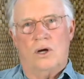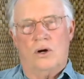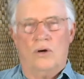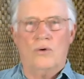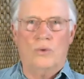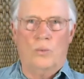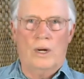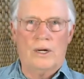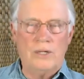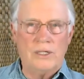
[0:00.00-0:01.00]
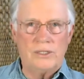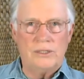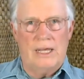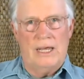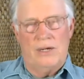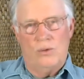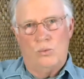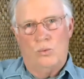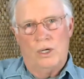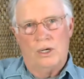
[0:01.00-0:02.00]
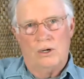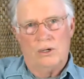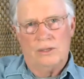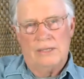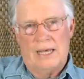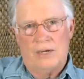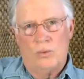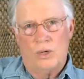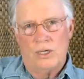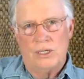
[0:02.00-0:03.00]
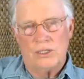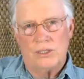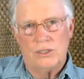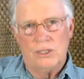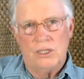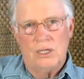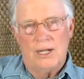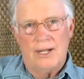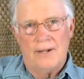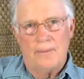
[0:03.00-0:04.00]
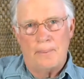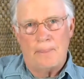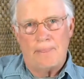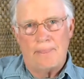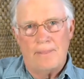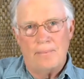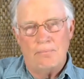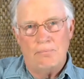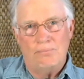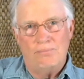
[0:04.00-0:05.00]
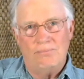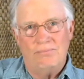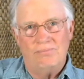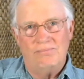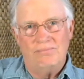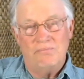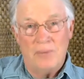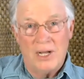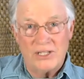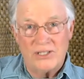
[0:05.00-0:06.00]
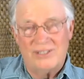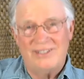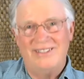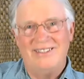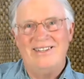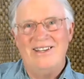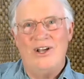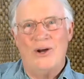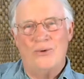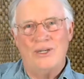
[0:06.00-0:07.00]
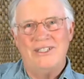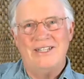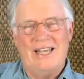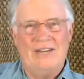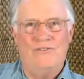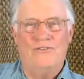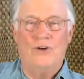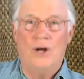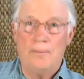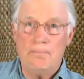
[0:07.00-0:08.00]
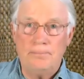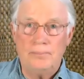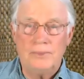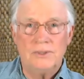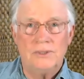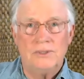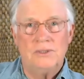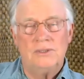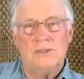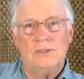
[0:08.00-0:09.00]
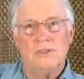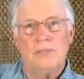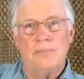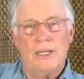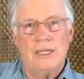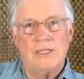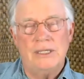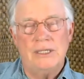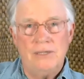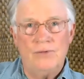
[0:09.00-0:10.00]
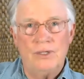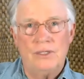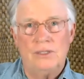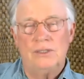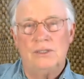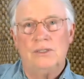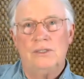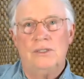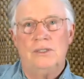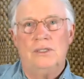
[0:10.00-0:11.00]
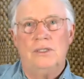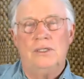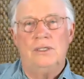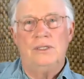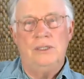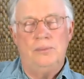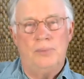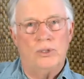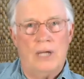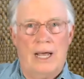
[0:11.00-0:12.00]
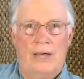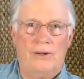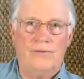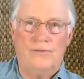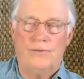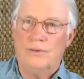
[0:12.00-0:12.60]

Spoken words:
our own awareness and where that awareness um, must originate from, someplace even deeper out of